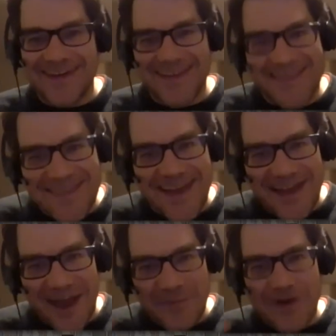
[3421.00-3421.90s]
it's that
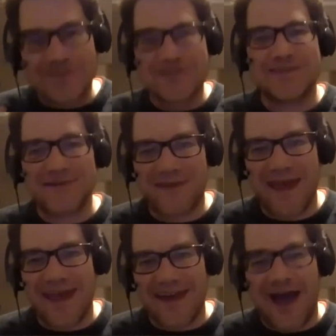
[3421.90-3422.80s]
I'm not just a
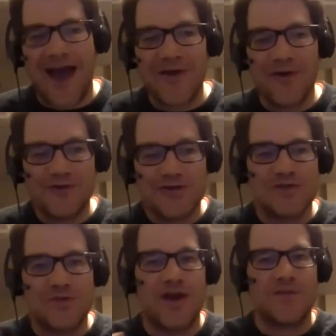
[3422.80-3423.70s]
fan. I don't
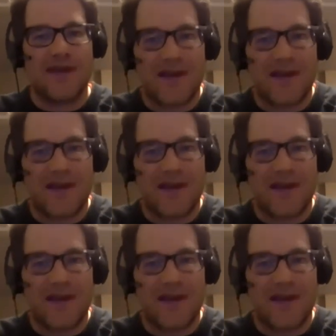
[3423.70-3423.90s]
just want to be a